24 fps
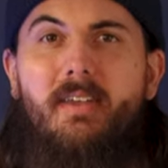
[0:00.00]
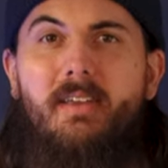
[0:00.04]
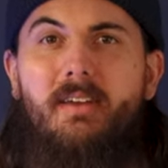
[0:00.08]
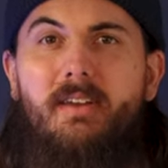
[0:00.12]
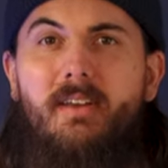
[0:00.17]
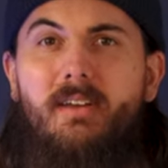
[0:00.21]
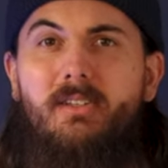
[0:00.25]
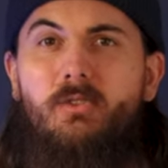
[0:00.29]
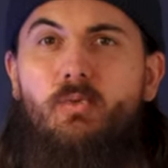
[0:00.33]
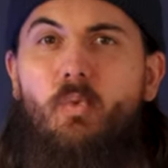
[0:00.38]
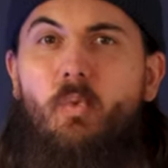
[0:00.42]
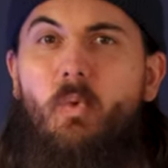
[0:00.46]
that
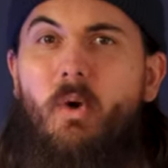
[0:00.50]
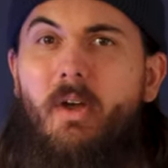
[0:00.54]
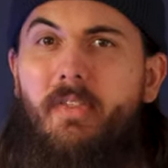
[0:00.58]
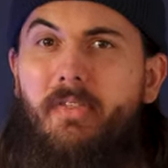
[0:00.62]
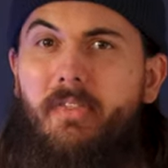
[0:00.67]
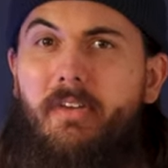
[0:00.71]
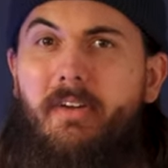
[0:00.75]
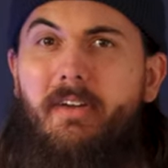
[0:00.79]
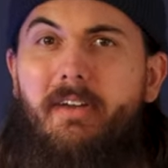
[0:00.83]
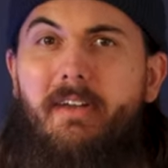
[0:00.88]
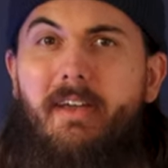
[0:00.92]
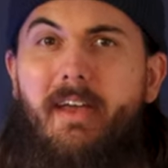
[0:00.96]
does one
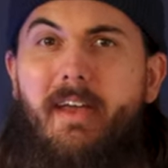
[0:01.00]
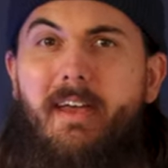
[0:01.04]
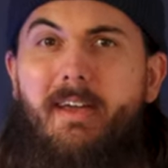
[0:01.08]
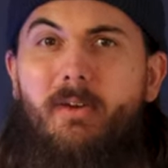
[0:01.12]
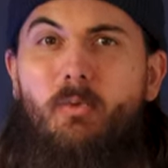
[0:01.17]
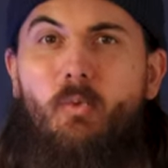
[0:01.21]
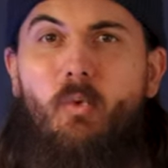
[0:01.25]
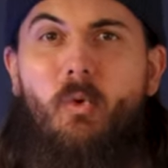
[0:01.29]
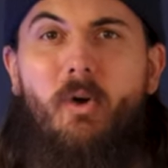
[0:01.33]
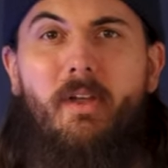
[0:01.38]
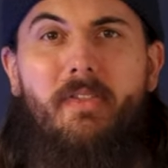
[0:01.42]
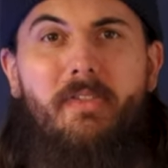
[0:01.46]
thing
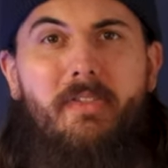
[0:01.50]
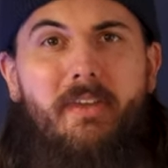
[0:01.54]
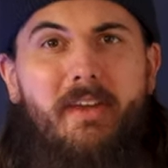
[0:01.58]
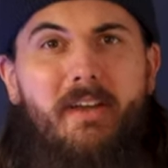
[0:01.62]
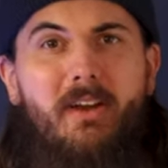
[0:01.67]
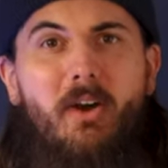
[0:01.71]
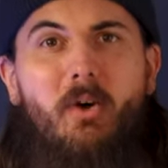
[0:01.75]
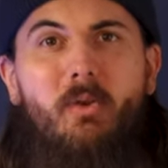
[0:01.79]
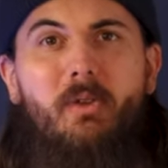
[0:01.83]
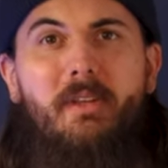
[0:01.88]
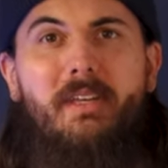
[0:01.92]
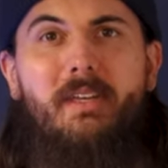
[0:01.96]
and one
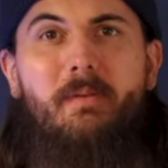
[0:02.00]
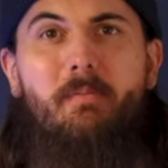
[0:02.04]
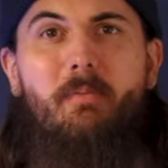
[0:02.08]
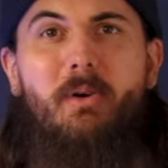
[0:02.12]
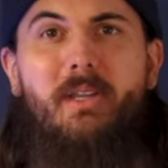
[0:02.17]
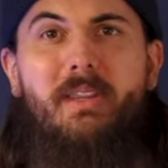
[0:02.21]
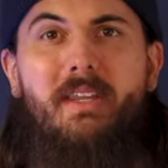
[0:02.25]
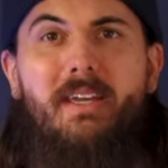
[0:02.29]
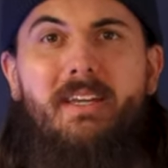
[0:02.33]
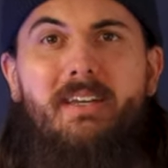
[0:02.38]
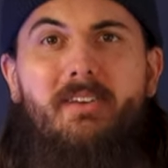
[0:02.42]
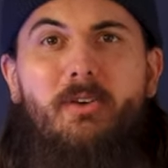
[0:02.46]
thing only,
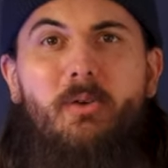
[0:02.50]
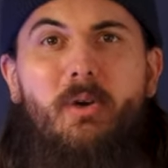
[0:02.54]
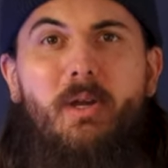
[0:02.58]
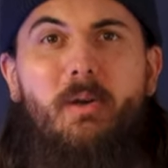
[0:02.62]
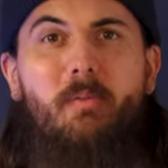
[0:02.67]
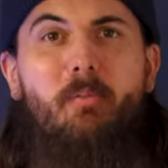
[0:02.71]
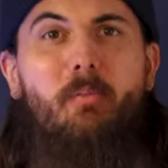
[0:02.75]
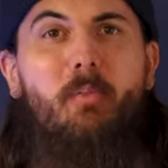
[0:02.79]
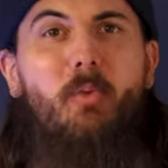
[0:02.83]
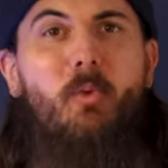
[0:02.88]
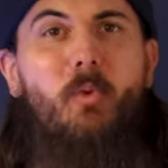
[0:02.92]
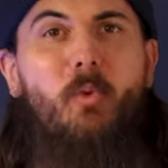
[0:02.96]
but they do
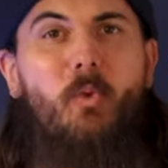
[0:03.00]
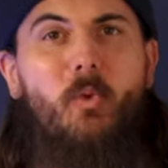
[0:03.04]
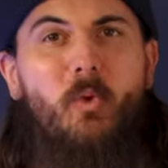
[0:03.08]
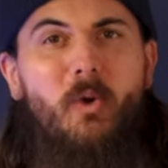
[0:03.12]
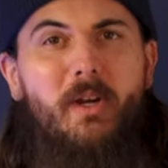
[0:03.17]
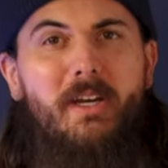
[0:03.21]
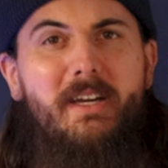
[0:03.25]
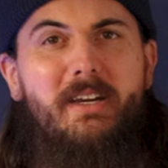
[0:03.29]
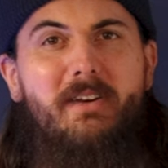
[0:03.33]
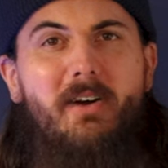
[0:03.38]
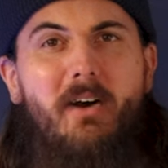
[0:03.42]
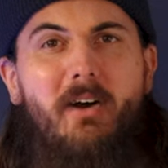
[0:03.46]
it
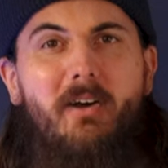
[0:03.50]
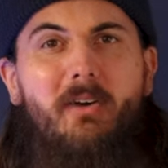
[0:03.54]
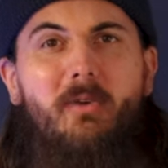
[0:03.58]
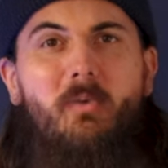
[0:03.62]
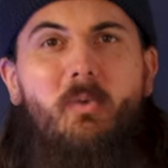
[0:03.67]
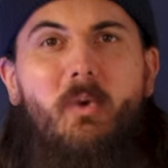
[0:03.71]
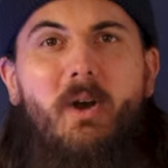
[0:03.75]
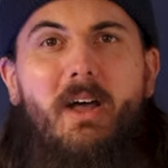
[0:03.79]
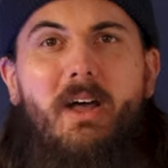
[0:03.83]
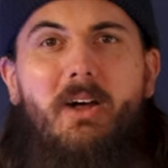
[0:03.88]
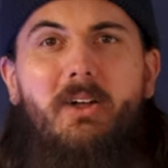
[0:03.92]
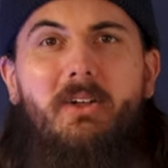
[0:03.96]
pretty
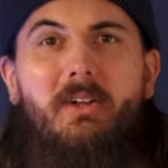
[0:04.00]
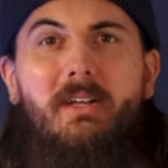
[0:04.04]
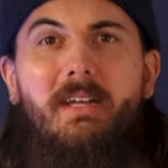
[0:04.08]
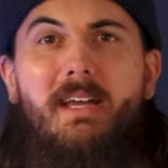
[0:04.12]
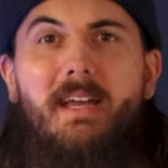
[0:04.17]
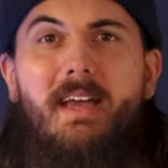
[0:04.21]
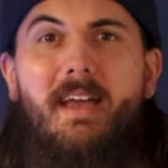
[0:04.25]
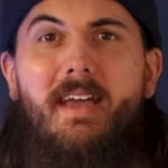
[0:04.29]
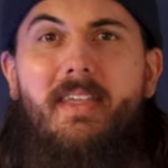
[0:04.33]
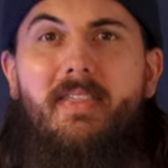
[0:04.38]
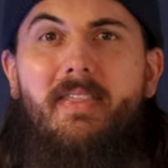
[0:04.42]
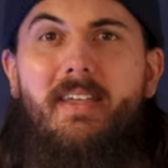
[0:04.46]
darn well,
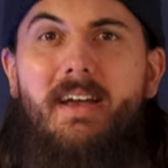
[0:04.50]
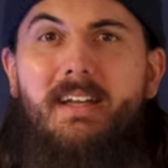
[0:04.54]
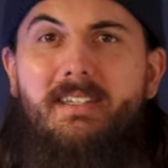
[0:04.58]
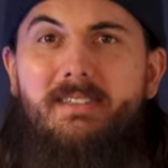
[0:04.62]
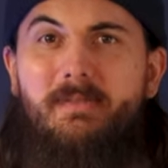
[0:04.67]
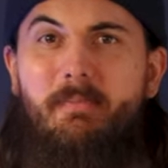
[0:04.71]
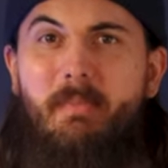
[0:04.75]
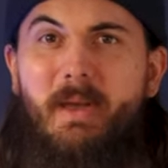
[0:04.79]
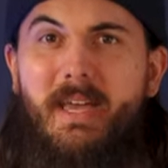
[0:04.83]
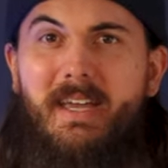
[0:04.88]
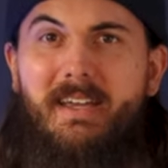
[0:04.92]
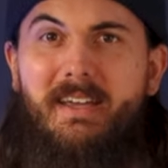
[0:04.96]
and
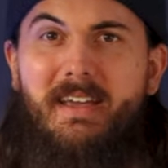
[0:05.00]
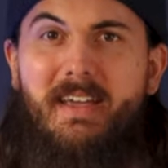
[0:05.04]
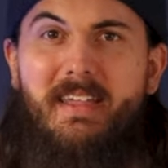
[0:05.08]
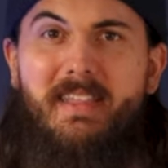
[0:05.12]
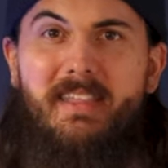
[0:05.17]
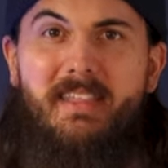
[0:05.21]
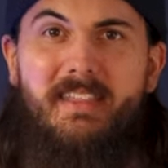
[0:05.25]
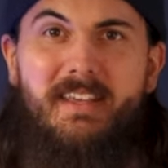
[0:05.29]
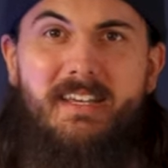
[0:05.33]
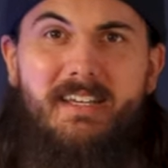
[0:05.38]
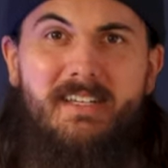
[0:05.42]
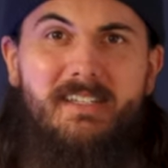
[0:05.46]
that's make
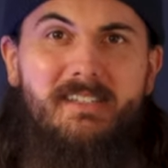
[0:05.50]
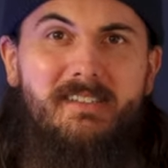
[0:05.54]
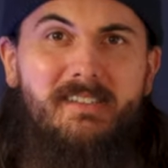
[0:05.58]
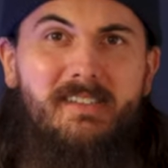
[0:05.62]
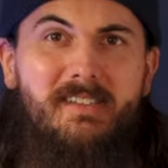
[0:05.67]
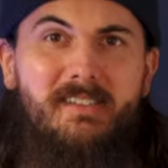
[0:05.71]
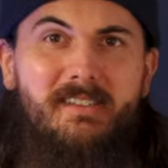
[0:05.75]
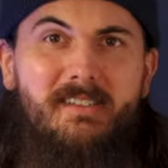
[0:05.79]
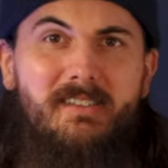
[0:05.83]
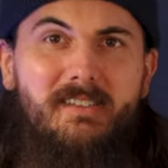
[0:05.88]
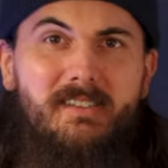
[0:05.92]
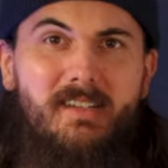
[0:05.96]

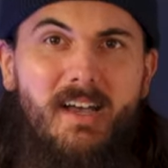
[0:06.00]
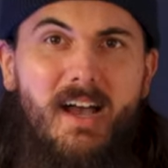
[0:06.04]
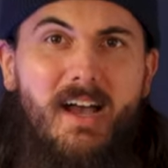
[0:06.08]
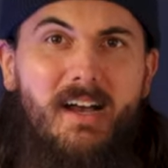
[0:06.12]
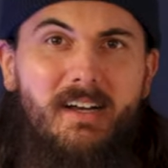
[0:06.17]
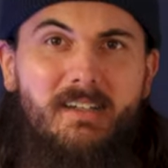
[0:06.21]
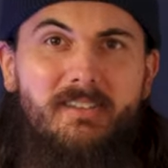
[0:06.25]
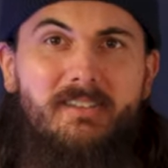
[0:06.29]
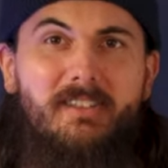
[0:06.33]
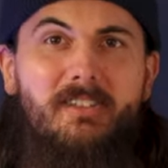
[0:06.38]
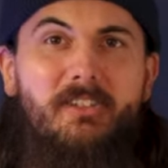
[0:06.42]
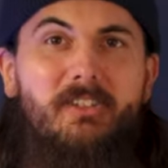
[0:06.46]
these
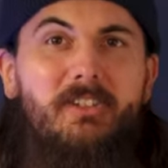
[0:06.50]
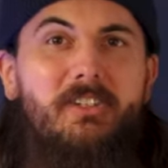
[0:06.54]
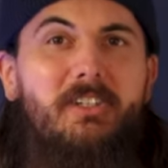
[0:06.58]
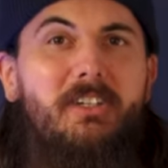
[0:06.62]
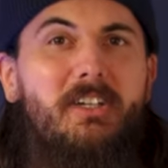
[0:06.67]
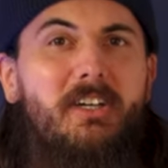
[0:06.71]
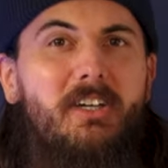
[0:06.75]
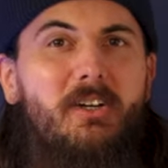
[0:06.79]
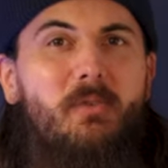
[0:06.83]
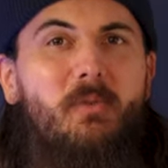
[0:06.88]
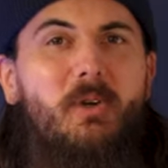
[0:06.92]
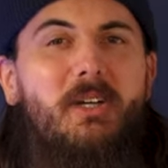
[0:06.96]
socks. And you're
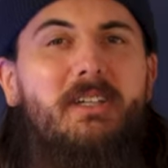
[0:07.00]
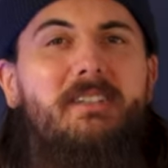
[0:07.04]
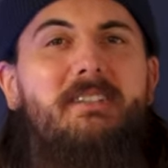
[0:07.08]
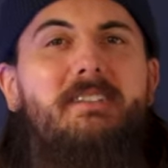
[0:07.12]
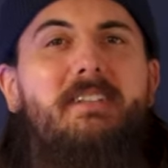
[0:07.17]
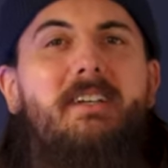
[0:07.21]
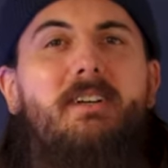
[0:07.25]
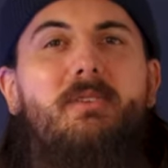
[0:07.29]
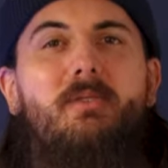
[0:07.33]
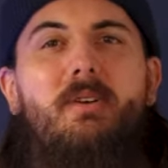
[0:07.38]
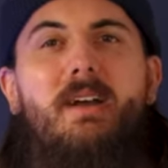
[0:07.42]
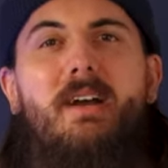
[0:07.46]
gonna wanna
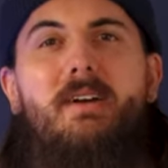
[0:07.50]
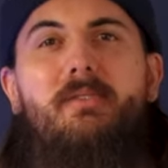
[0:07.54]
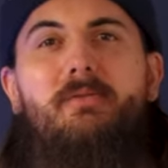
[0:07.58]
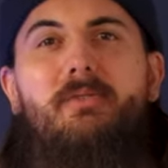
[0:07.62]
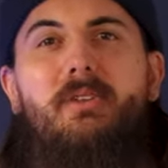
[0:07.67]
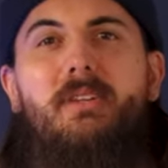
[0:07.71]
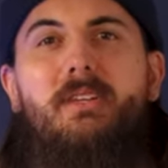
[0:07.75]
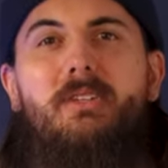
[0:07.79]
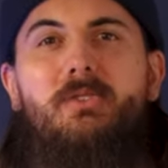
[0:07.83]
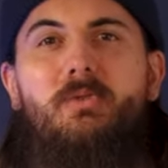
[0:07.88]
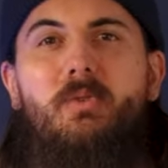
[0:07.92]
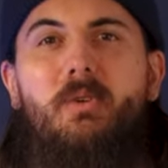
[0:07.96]
stick around
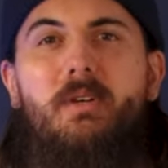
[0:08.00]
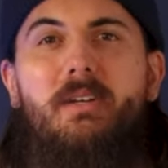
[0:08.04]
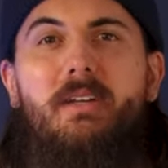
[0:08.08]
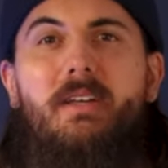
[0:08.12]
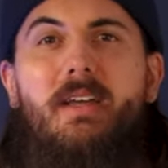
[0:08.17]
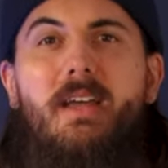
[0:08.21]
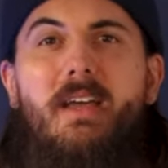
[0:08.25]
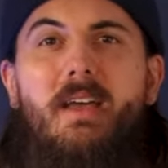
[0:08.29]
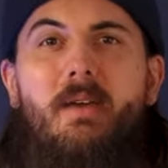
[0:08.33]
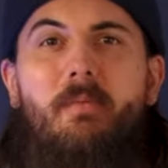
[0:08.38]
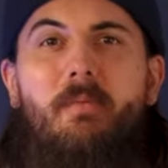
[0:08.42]
for this one